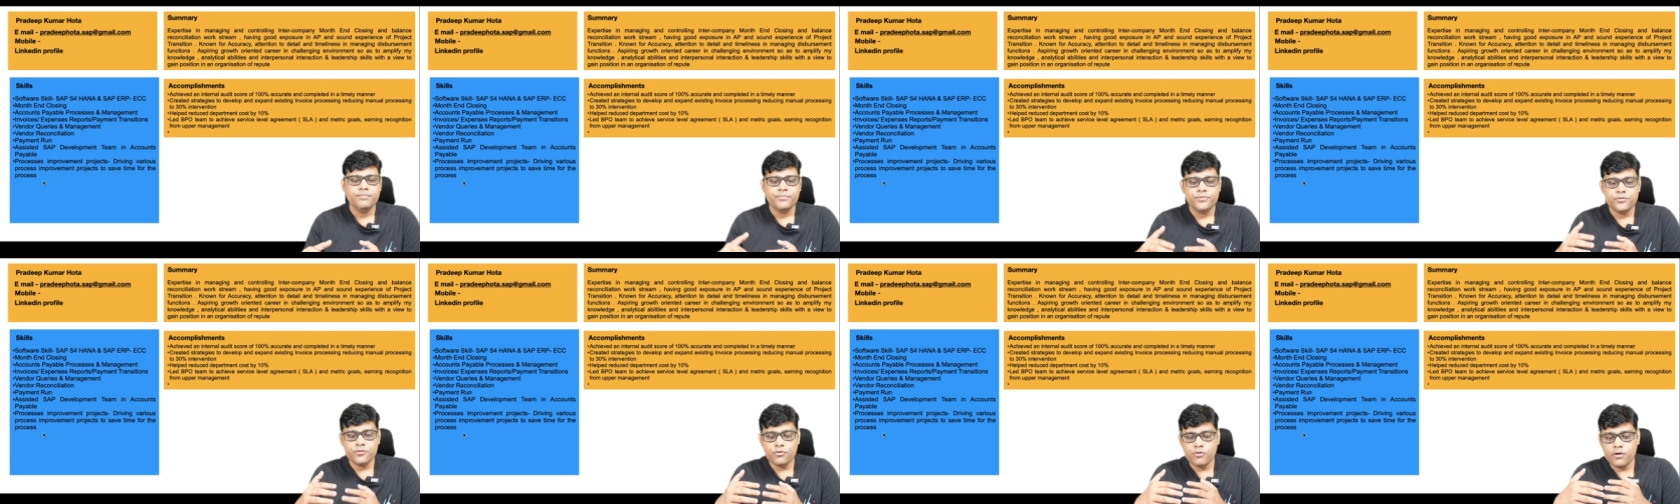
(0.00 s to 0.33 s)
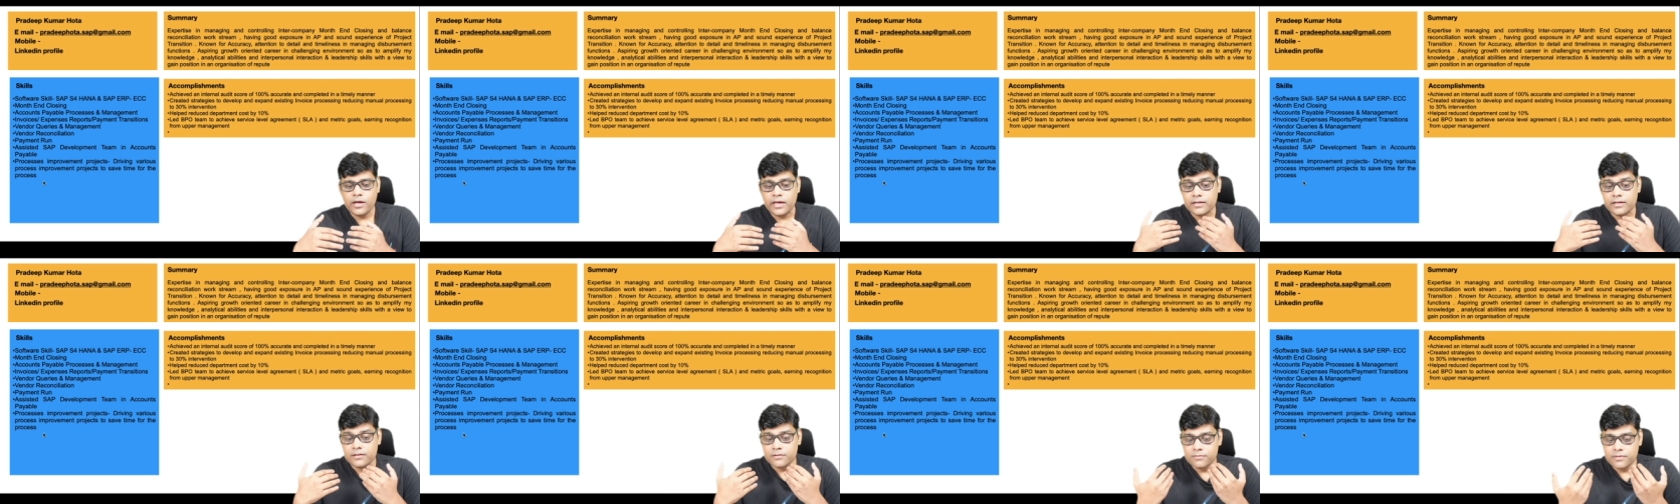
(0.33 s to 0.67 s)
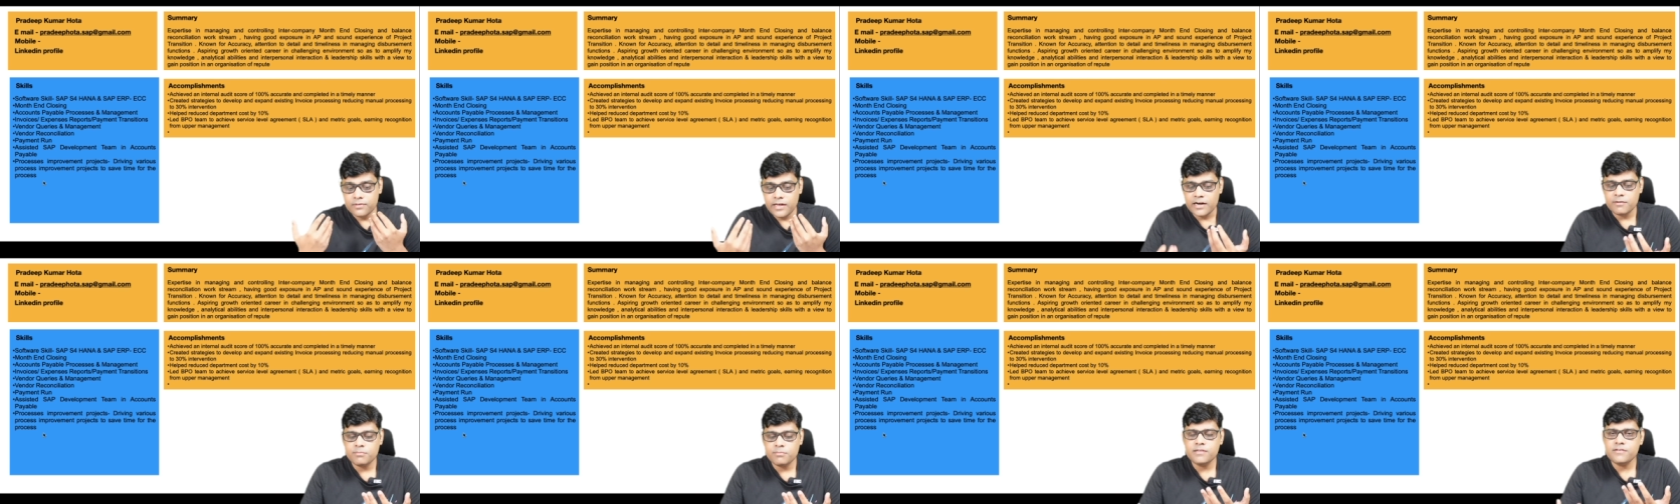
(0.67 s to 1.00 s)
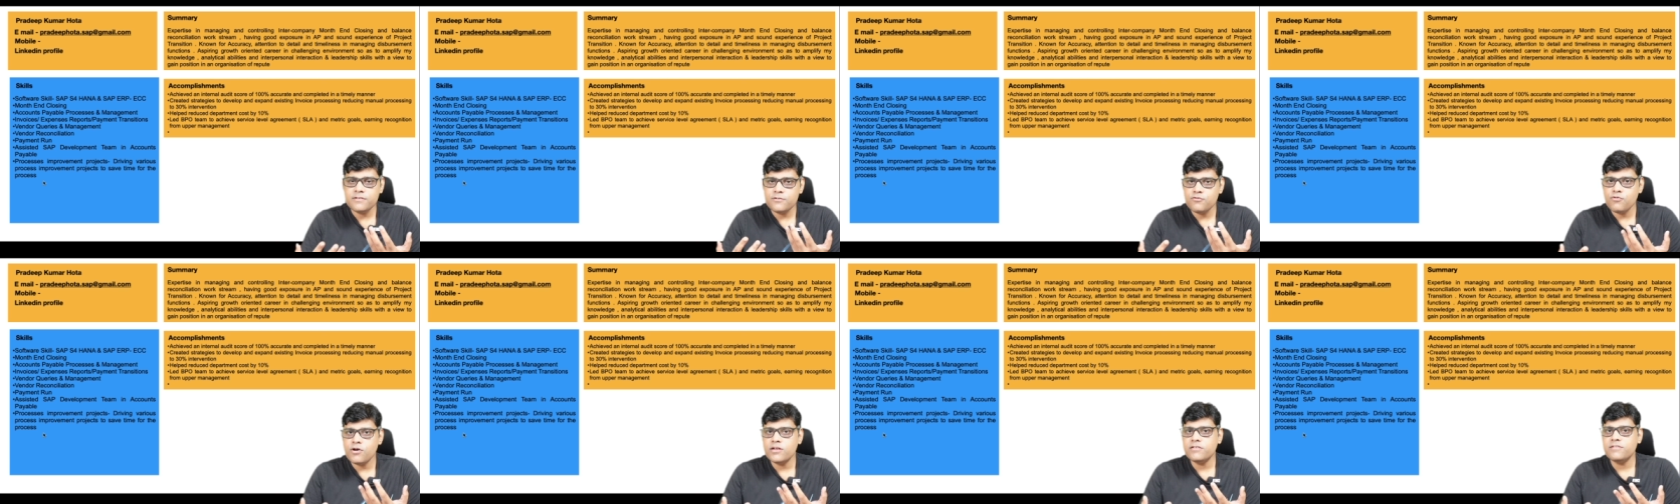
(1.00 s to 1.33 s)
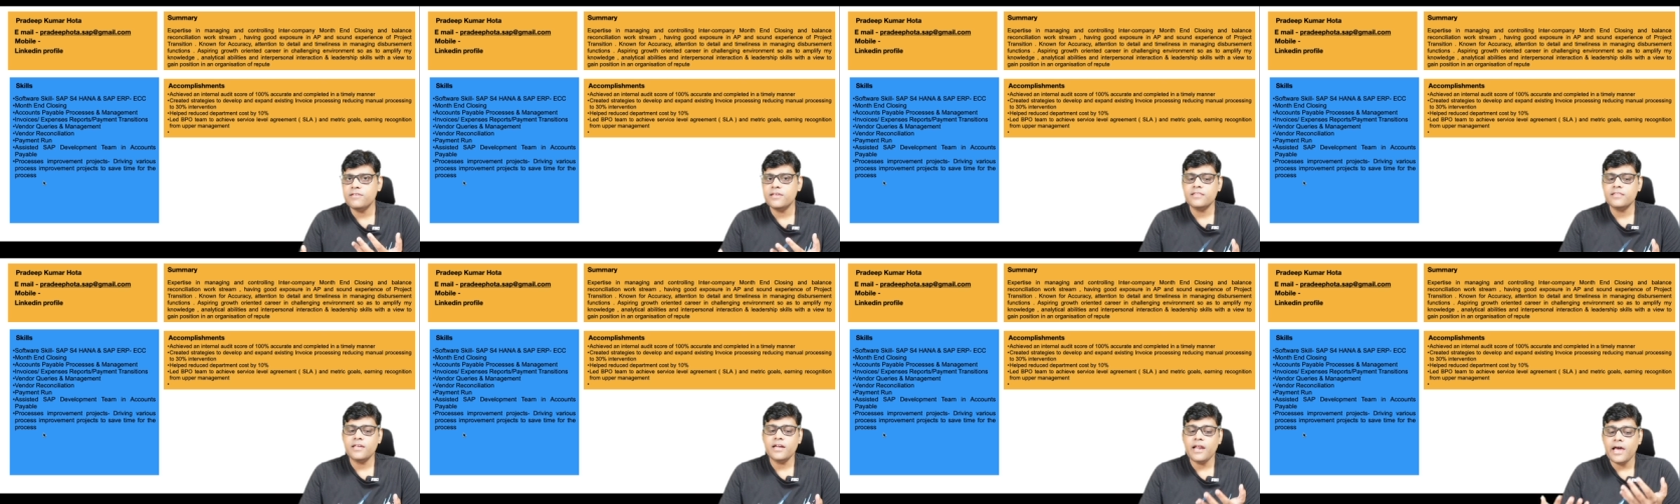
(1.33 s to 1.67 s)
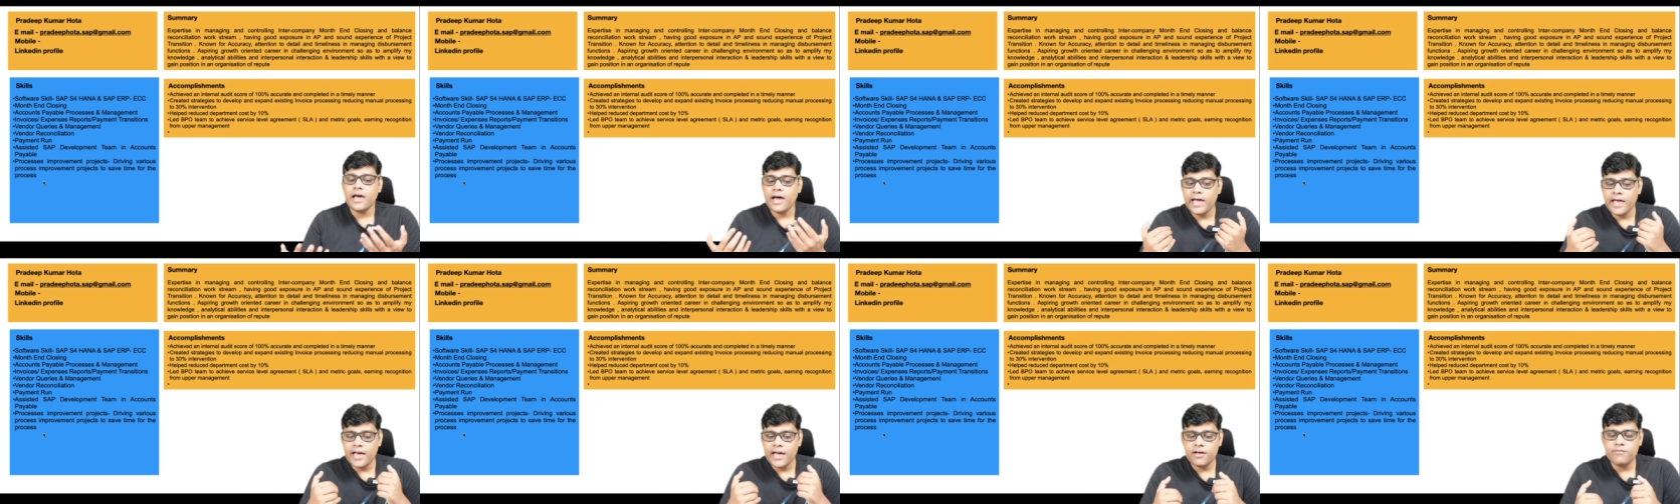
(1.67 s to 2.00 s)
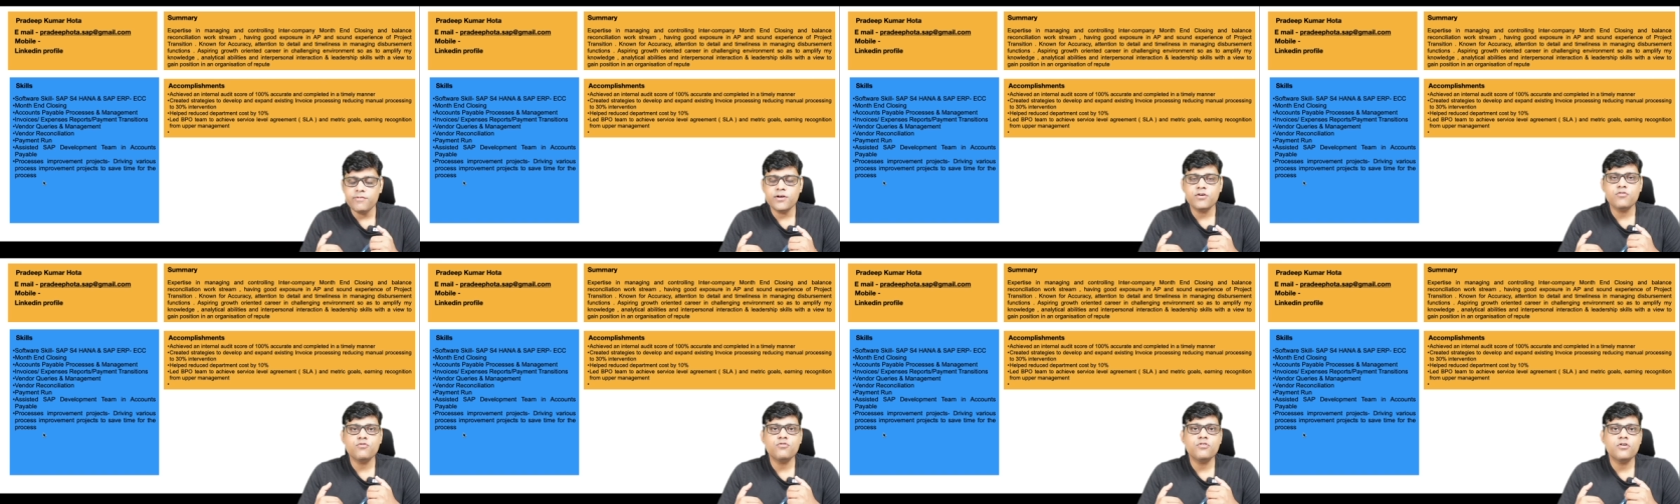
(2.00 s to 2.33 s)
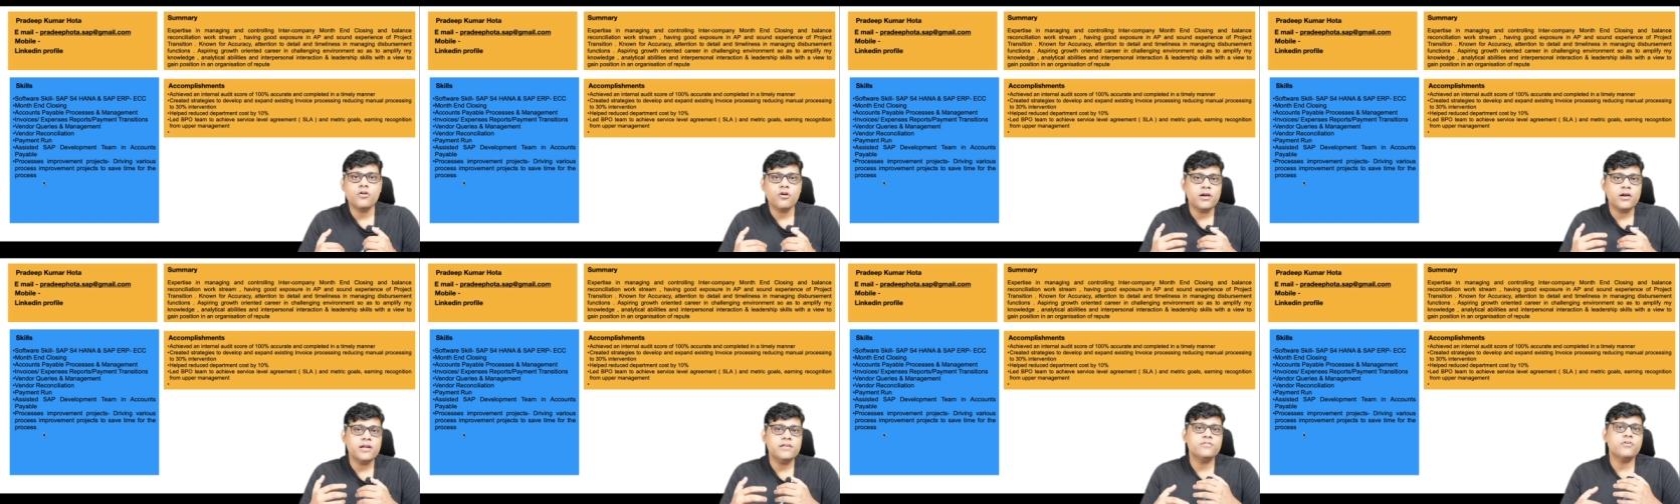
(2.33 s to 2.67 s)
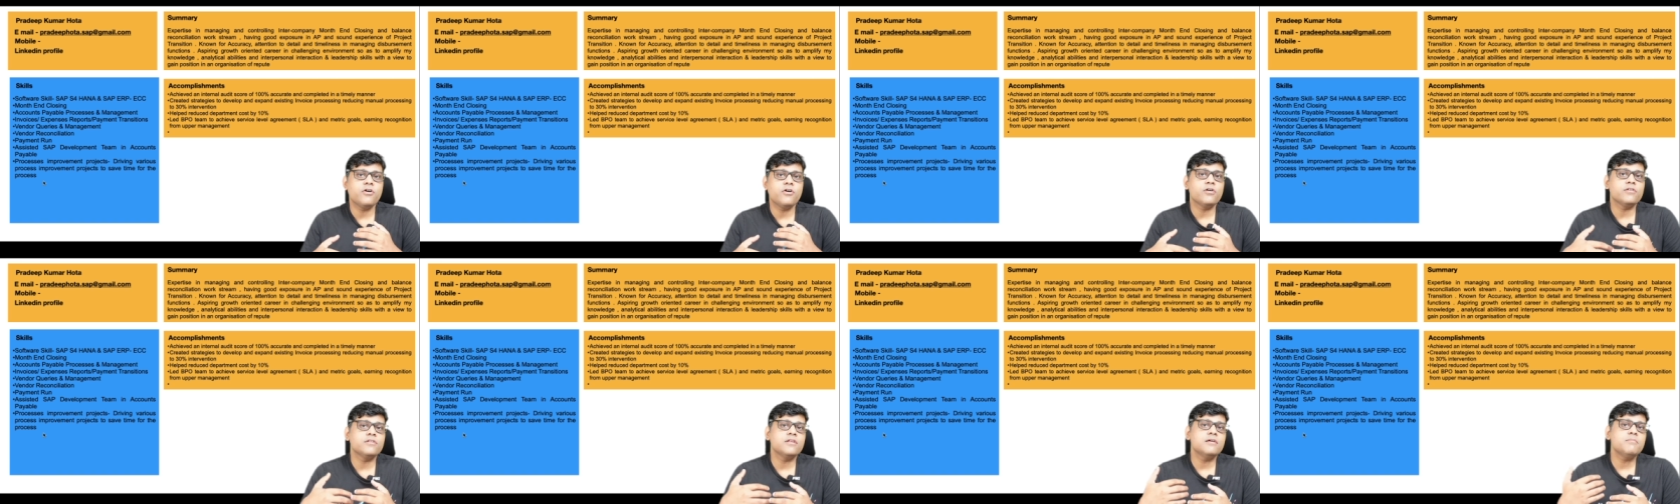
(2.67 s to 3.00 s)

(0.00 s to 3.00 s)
so that means you are saying that I have a good knowledge on